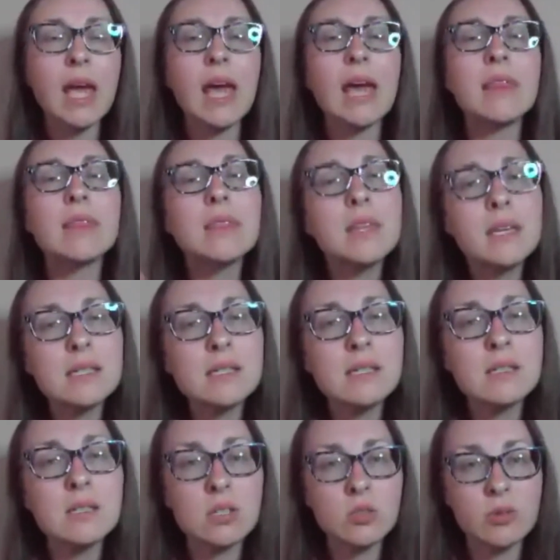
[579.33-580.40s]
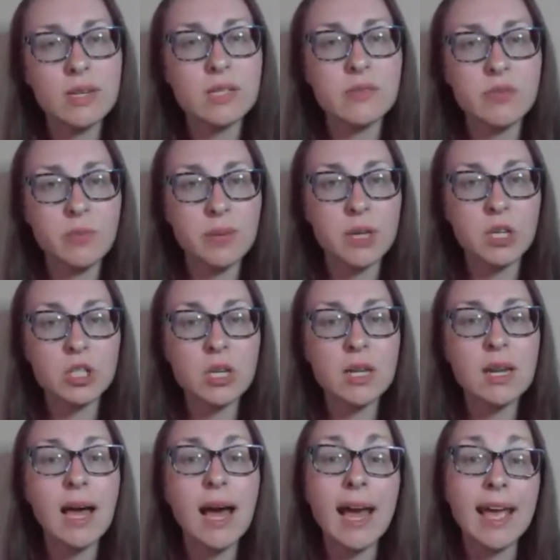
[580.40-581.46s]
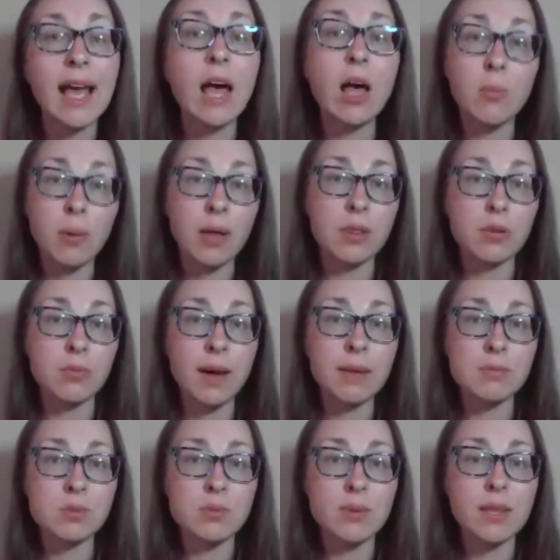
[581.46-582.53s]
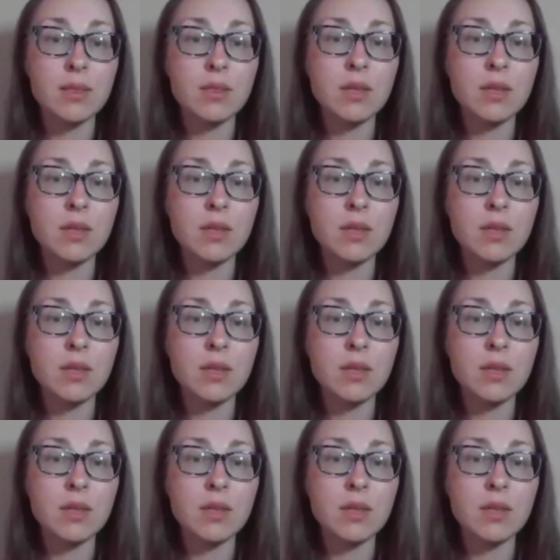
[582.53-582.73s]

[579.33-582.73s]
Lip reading: And this is the transformation I help other moms with.